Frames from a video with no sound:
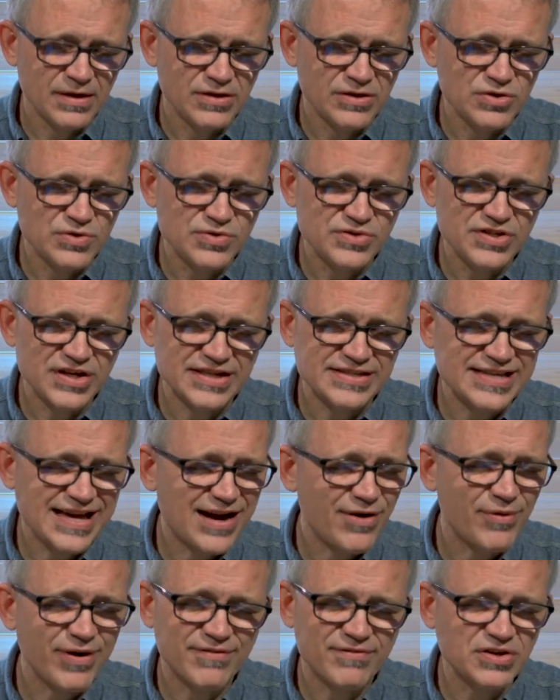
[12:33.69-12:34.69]
Use us
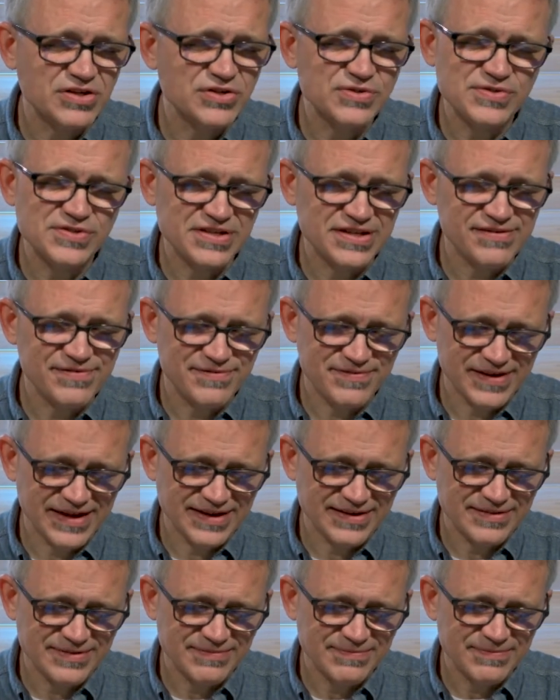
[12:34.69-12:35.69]
however you see
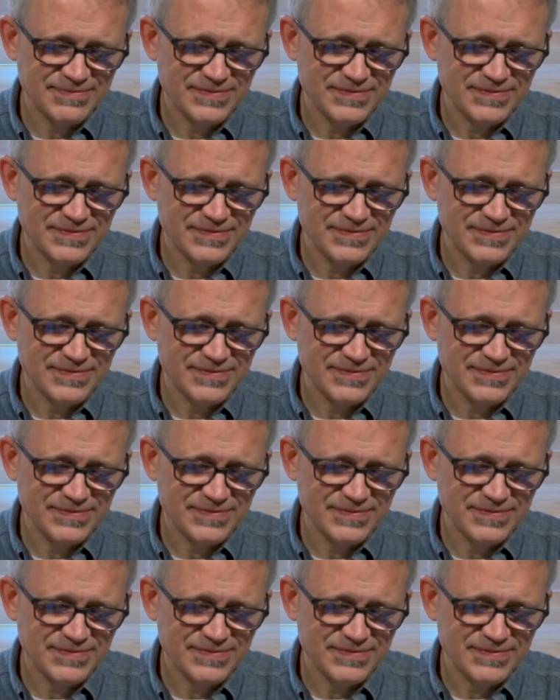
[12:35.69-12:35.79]
fit.